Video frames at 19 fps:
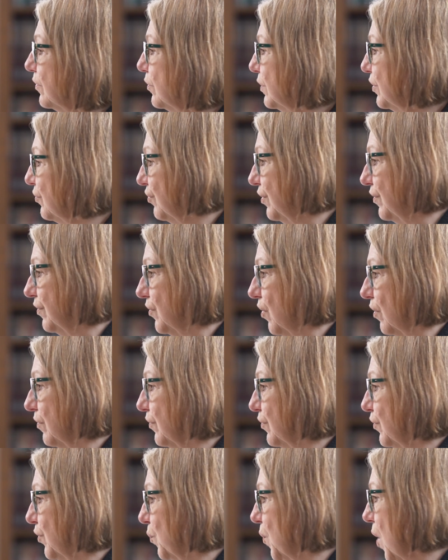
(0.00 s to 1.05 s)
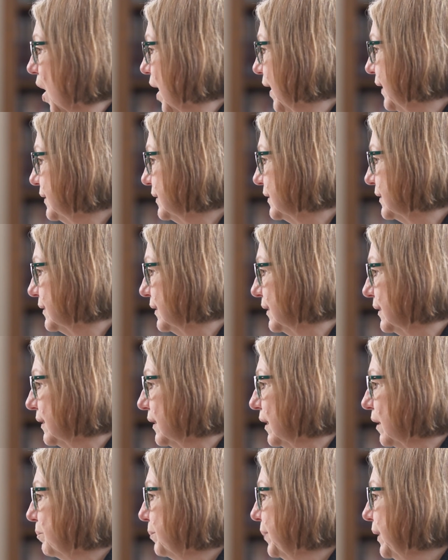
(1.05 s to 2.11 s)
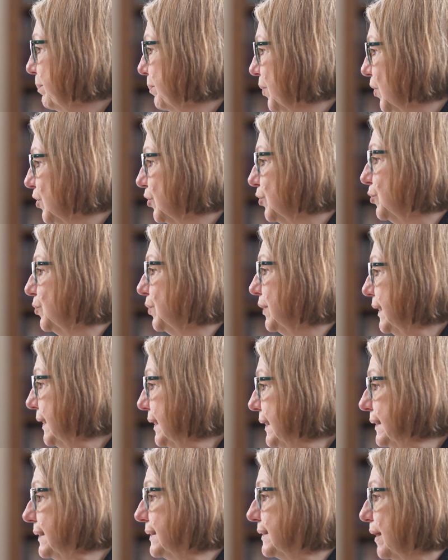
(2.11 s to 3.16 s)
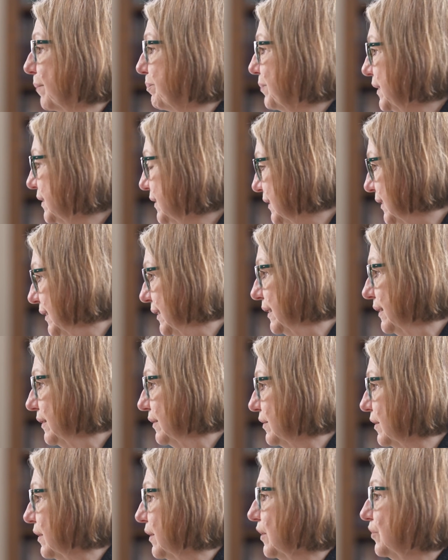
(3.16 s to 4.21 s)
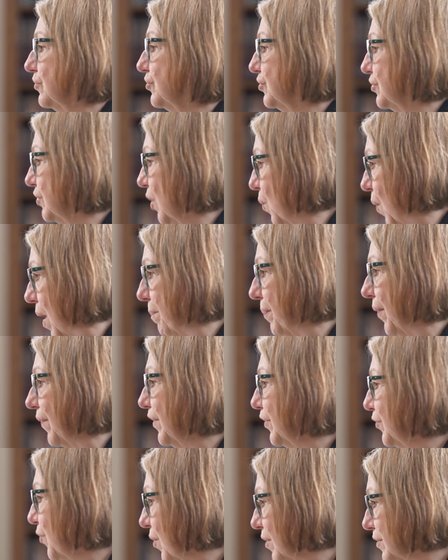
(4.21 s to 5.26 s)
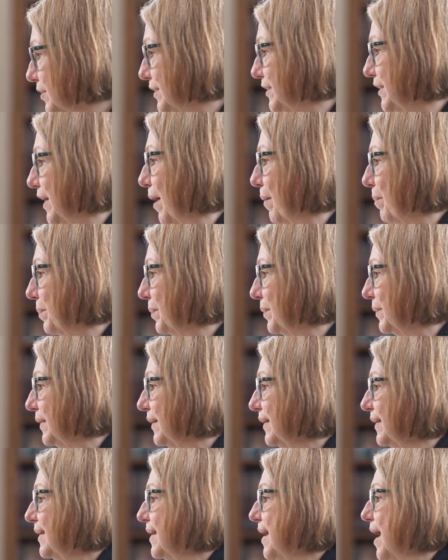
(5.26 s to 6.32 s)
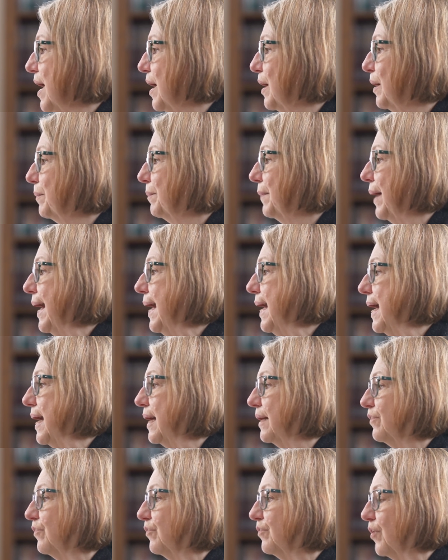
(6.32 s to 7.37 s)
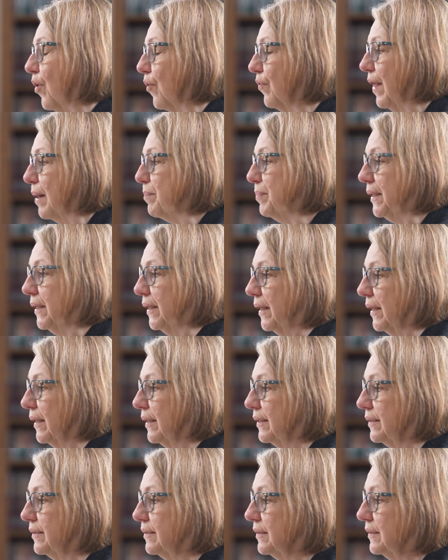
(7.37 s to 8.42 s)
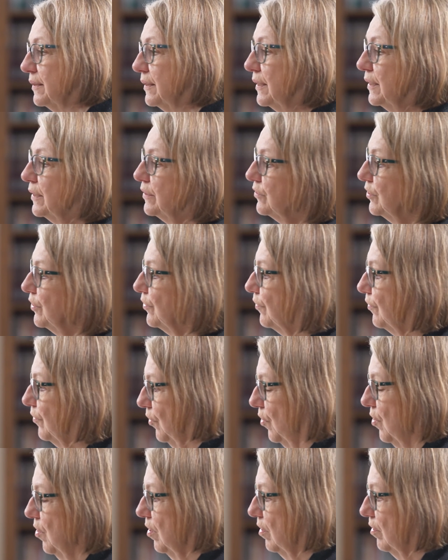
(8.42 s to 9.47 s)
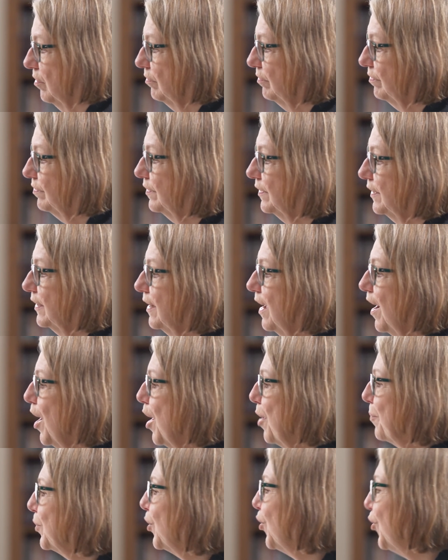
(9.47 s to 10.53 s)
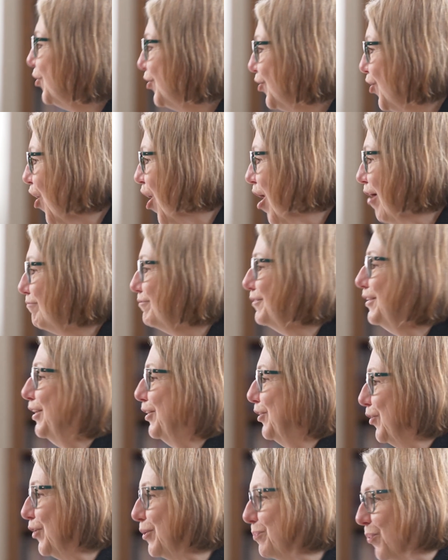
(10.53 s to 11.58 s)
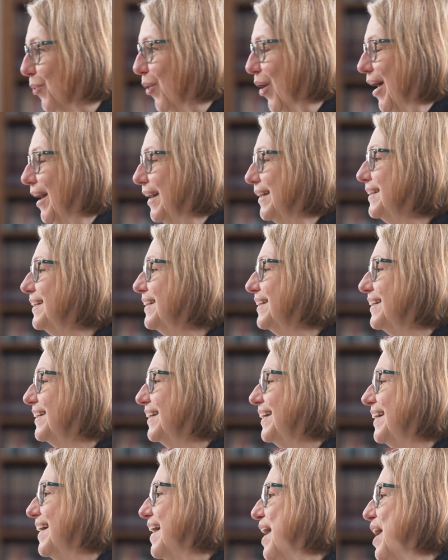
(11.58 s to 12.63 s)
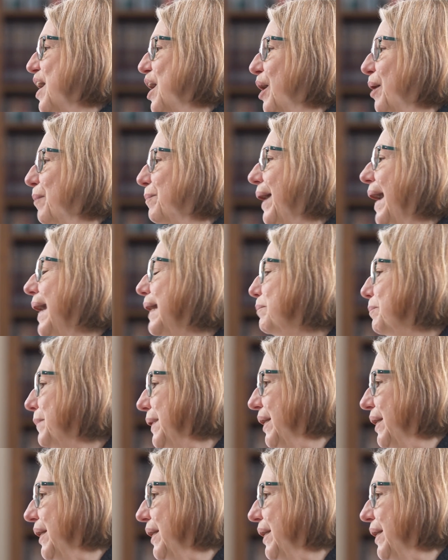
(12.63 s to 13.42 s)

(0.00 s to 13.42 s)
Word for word: soon as she starts to write, people who need something to eat show up on the doorstep. Um, and so they begin to serve um, good coffee and good bread um, and